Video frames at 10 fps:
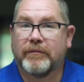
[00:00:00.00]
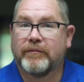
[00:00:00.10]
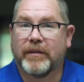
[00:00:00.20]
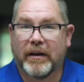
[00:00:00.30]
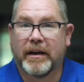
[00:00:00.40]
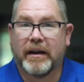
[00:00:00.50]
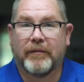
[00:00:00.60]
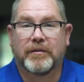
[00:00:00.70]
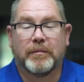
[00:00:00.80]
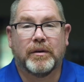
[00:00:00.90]
very
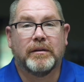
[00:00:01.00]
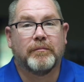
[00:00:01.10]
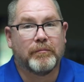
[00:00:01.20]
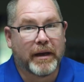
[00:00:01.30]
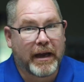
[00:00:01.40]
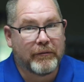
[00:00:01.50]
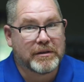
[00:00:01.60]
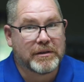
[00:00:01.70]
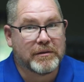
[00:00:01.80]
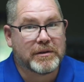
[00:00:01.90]
comfortable, but I
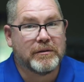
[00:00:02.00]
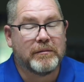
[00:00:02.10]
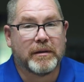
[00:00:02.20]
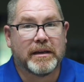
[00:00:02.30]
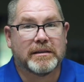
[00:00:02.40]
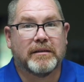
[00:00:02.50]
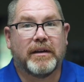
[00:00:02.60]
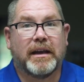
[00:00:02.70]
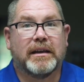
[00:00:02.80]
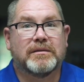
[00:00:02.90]
was used to it because I've
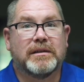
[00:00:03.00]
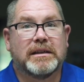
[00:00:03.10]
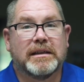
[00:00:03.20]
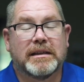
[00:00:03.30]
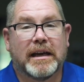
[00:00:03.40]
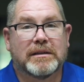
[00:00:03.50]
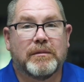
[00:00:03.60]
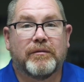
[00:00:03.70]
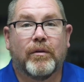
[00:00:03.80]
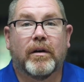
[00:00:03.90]
had SVT attacks
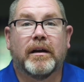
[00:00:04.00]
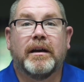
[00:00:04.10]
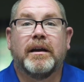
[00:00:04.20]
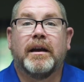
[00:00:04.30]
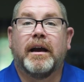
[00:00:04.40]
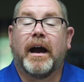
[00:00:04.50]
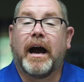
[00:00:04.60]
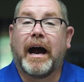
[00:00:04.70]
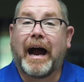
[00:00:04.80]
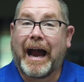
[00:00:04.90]
before.
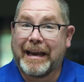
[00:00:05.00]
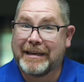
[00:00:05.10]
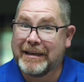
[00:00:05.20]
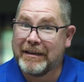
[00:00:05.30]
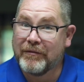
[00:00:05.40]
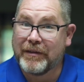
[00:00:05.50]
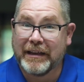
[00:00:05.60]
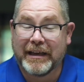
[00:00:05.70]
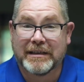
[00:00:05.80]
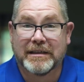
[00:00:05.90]
I didn't
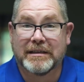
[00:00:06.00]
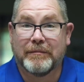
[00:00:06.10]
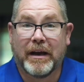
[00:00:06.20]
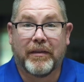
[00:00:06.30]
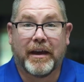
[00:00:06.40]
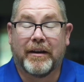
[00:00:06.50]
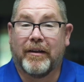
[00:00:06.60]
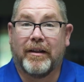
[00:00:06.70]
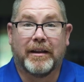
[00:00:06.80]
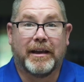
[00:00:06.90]
feel anxious about that at
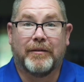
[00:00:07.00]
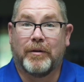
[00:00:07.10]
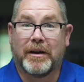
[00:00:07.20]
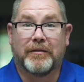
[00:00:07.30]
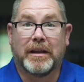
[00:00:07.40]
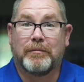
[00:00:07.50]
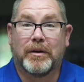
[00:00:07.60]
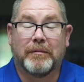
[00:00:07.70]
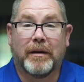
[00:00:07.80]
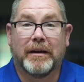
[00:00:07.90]
all. Again, whatever they
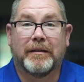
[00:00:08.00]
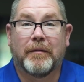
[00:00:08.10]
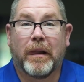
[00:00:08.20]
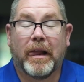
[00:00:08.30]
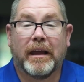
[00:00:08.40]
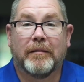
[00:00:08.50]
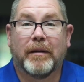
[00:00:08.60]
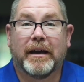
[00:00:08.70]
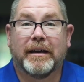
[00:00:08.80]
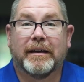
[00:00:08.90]
put in my
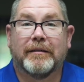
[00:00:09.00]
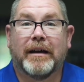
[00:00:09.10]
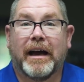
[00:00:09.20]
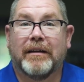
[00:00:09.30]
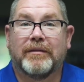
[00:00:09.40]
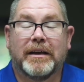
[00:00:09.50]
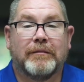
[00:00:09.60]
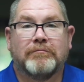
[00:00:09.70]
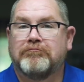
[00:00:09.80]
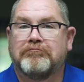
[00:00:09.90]
IV,